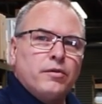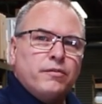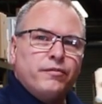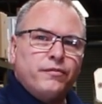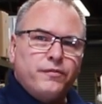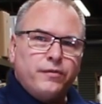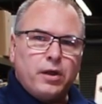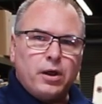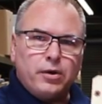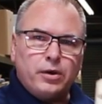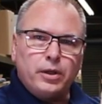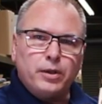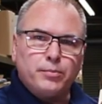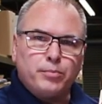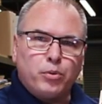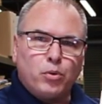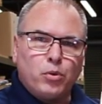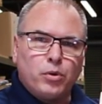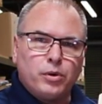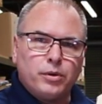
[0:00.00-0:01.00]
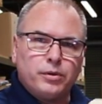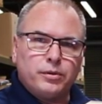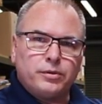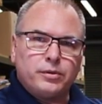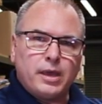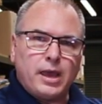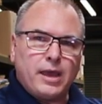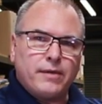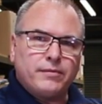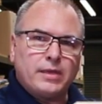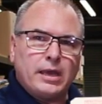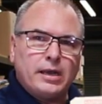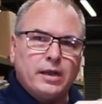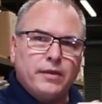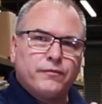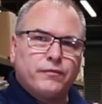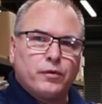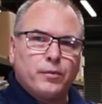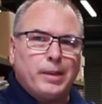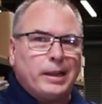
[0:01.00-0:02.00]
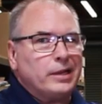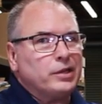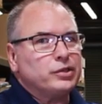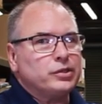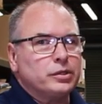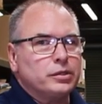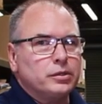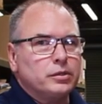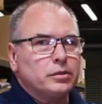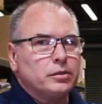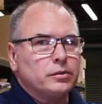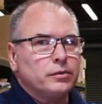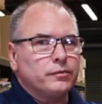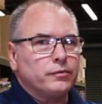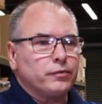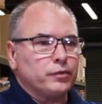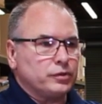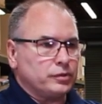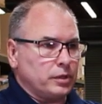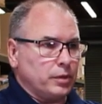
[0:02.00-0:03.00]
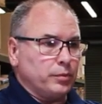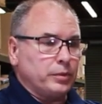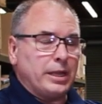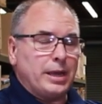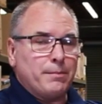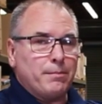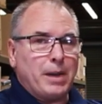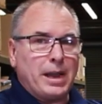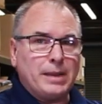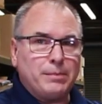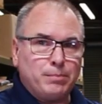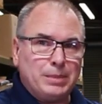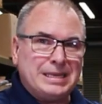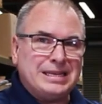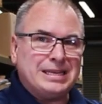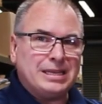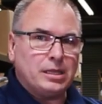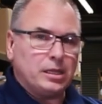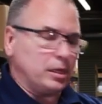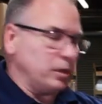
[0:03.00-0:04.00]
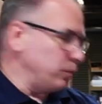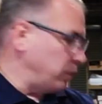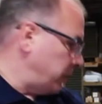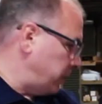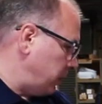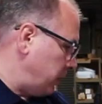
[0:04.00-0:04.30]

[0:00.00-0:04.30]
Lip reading: Very important to have that information for someone that might be dealing with